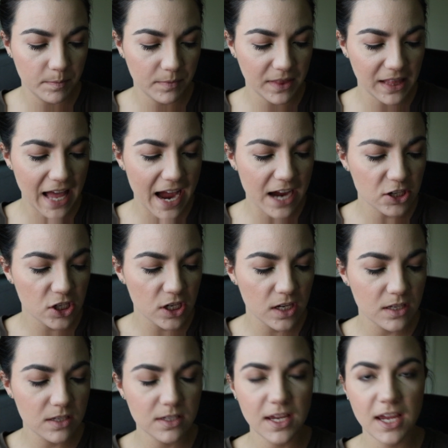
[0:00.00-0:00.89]

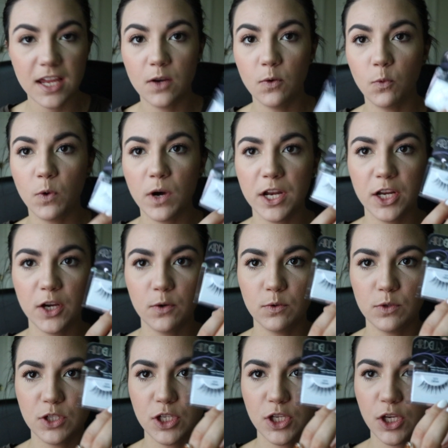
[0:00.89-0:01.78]
lashes in
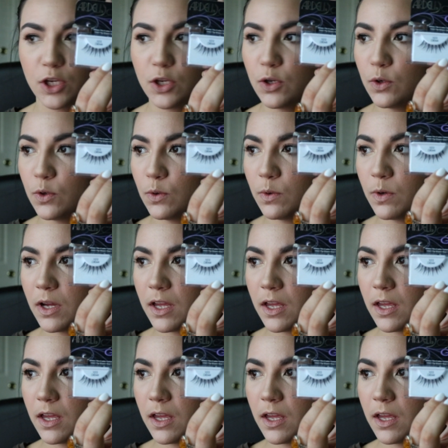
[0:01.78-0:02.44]
102.